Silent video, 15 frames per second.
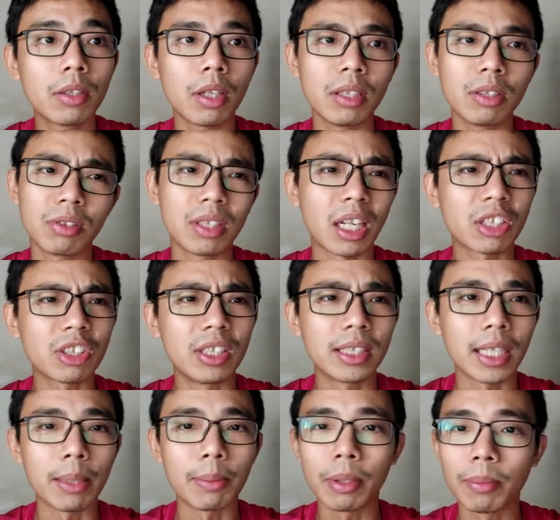not introduction
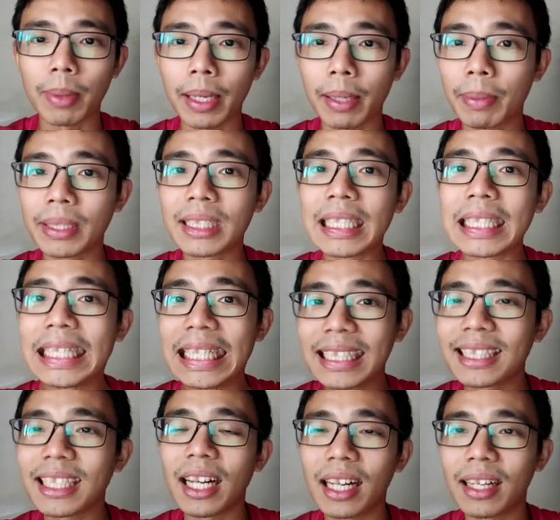table, but basically
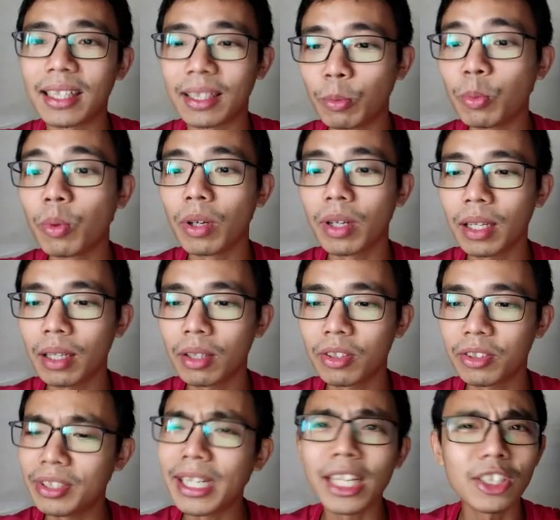this
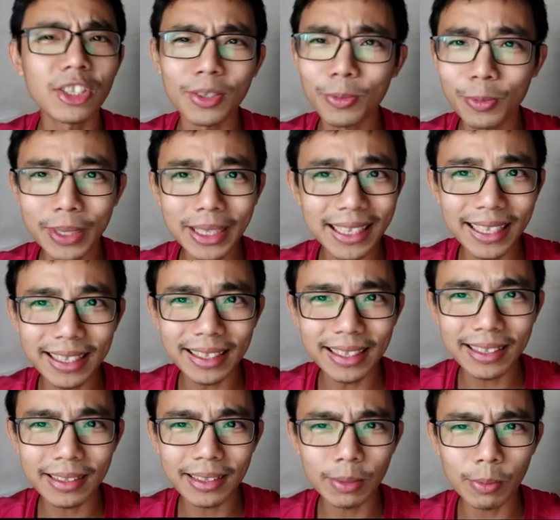creation wizard
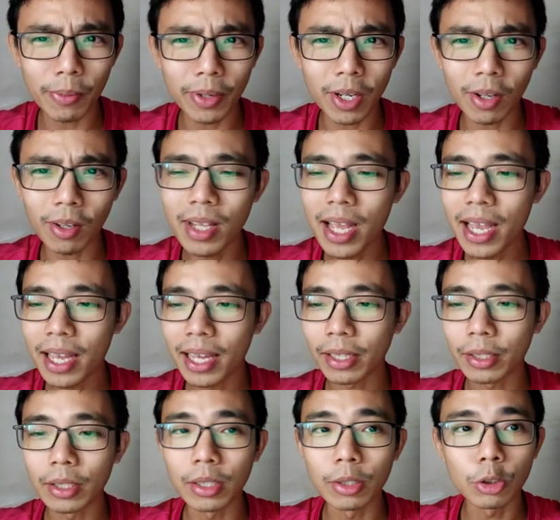is what we call,
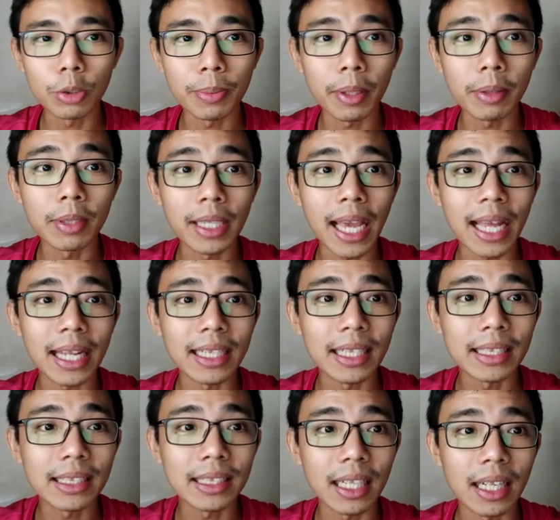you should be able to get
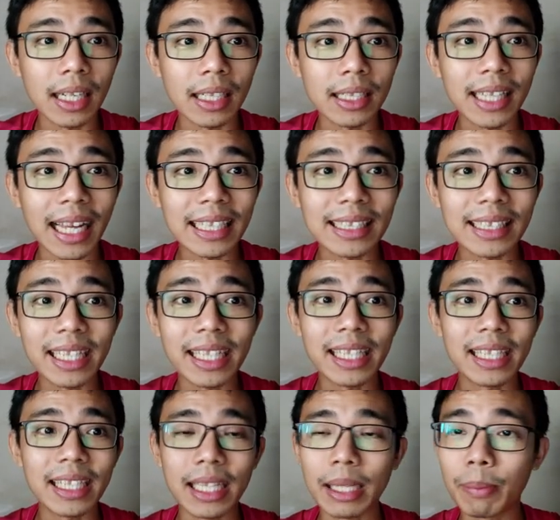this
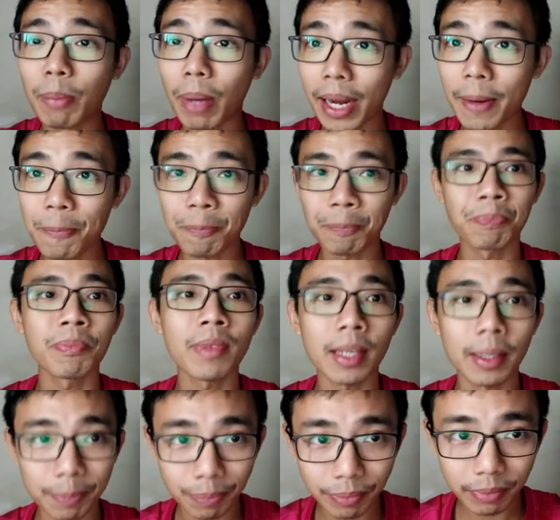nicely in mind.
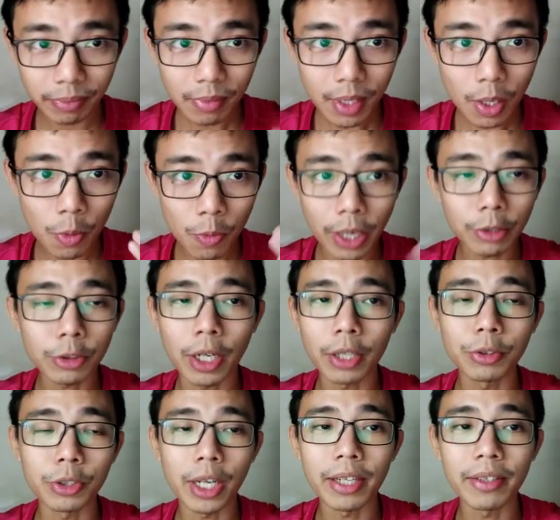We'll
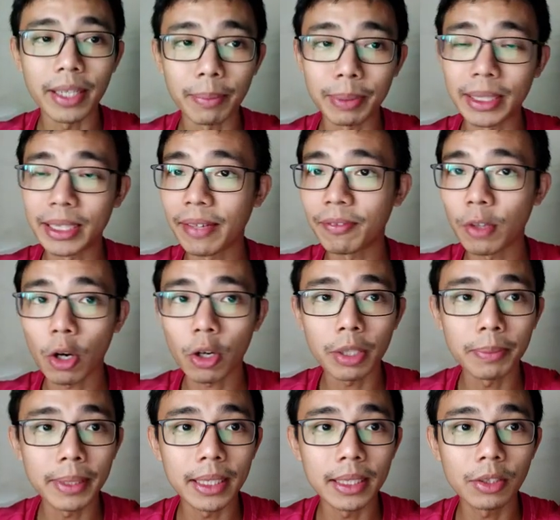try to generate a PDF
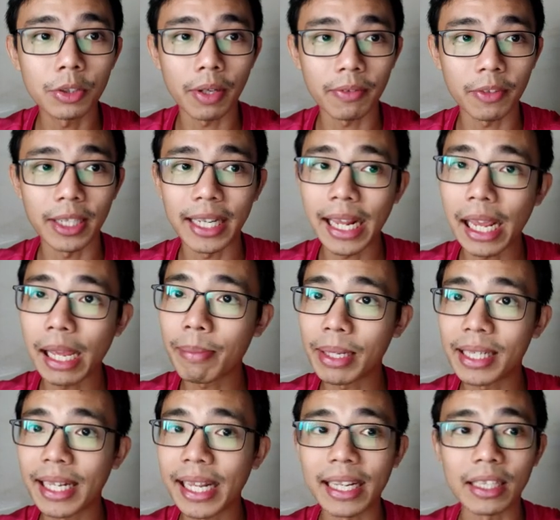document, you have your name
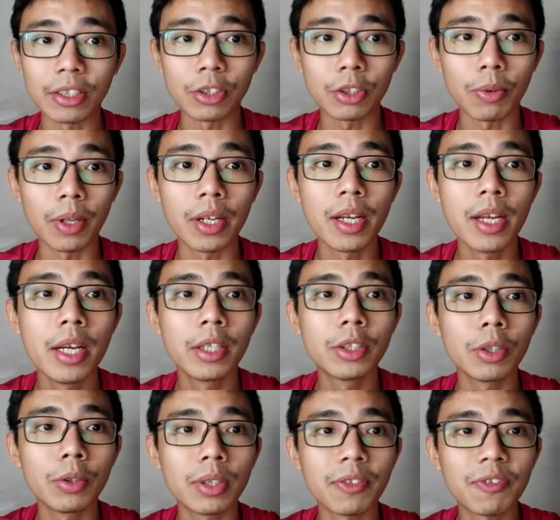and date and so on.
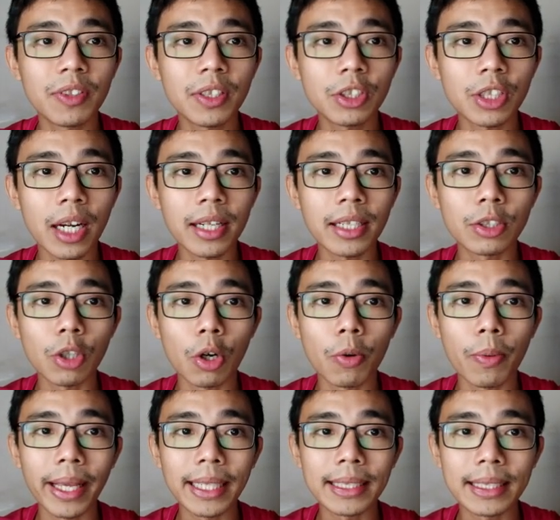So the first chunk is
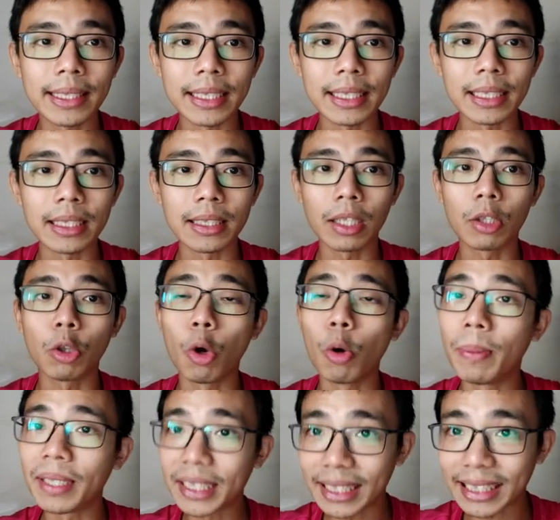always the
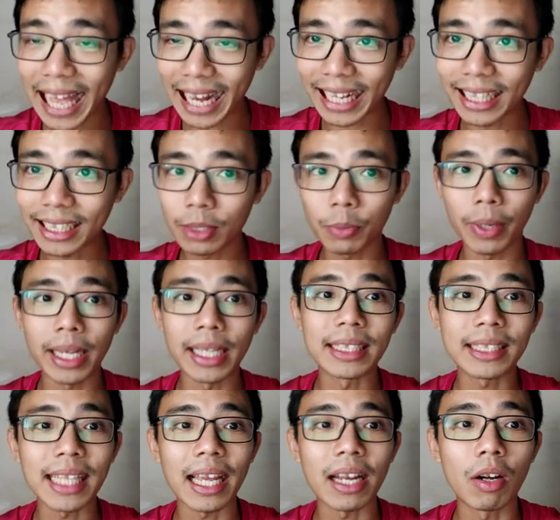global settings where it
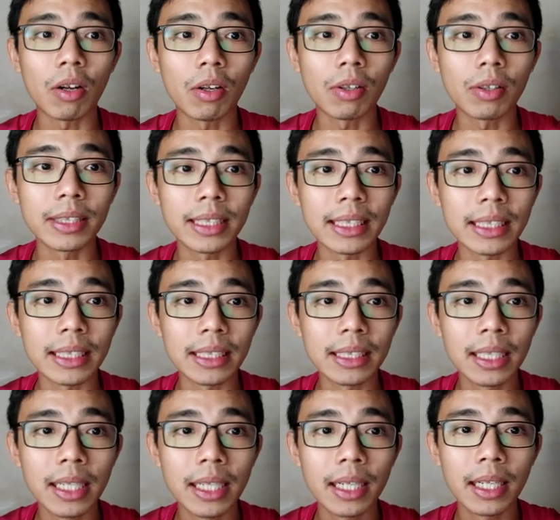set all
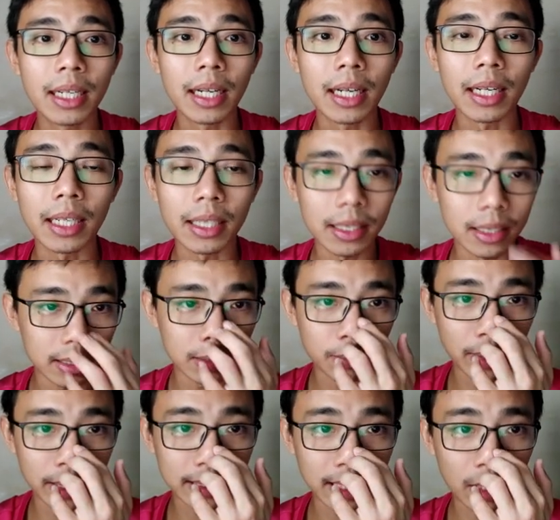the,
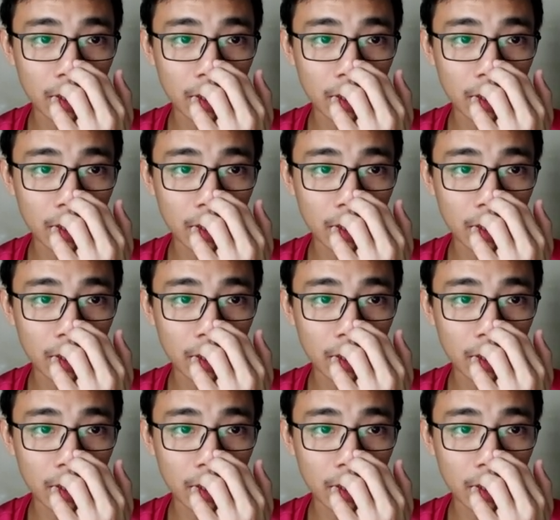what is